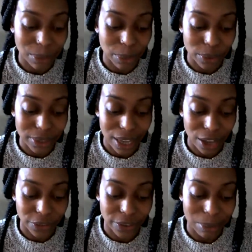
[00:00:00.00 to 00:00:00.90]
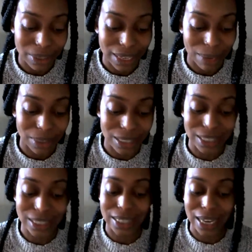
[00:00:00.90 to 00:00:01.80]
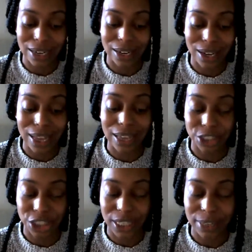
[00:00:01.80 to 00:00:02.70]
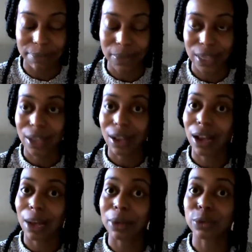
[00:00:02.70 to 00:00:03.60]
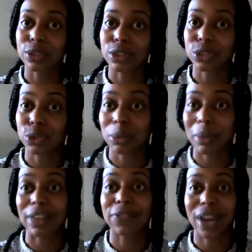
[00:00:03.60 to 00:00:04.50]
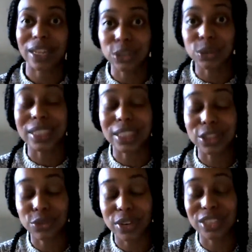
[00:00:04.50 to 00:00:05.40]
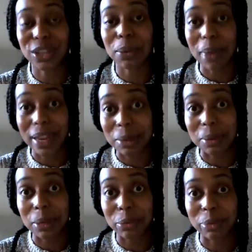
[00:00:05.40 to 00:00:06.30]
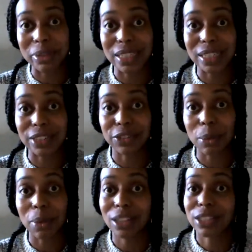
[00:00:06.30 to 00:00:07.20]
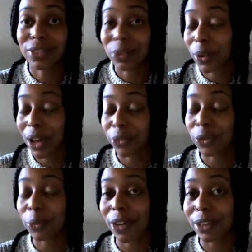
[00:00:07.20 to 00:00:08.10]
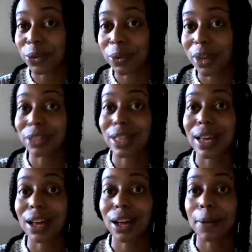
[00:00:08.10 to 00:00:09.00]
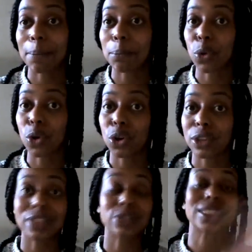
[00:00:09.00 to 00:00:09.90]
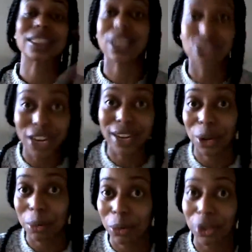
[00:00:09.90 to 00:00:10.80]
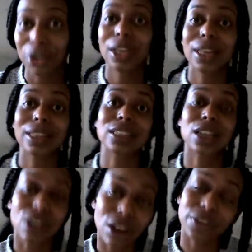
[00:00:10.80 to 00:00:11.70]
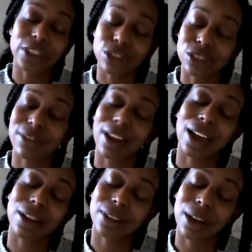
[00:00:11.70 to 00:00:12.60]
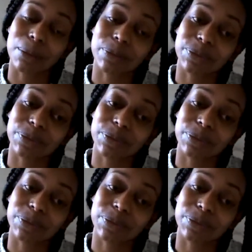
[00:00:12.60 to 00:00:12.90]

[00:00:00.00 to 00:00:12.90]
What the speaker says: Supports healthy metabolism and cellular energy. and also talking about that vital D3. So many people, particularly if you're parts of the world, from parts of the world that are more, you see the sunshine a lot more, there's a lot of issues around